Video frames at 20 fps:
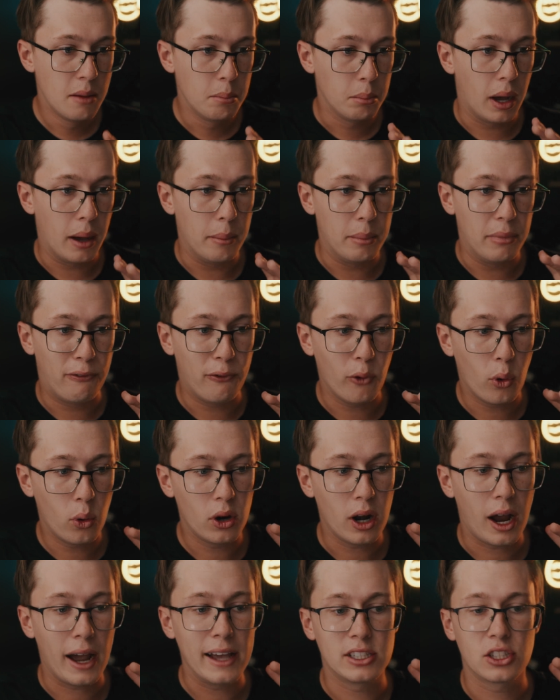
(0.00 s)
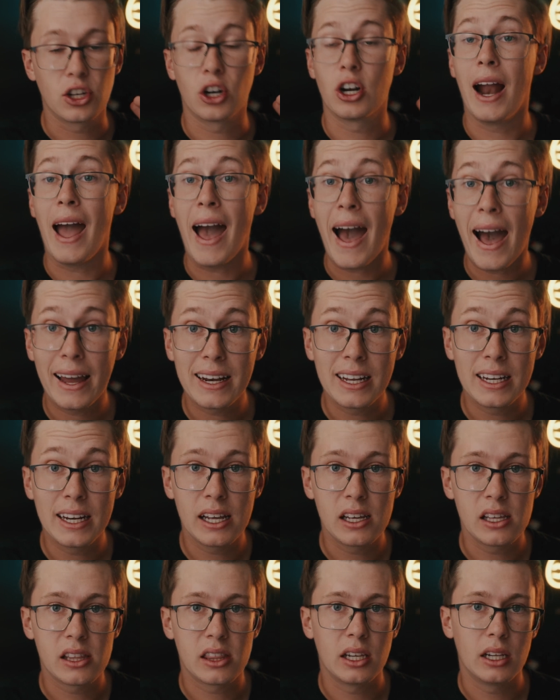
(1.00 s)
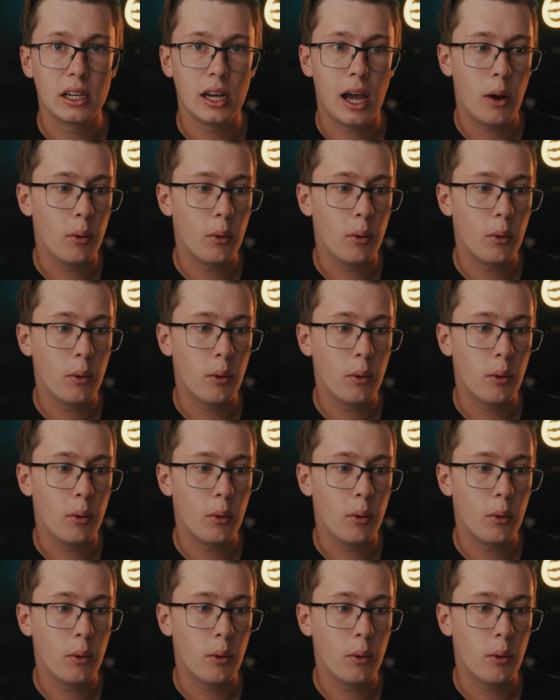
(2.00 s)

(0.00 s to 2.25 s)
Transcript: But before I start adding anything,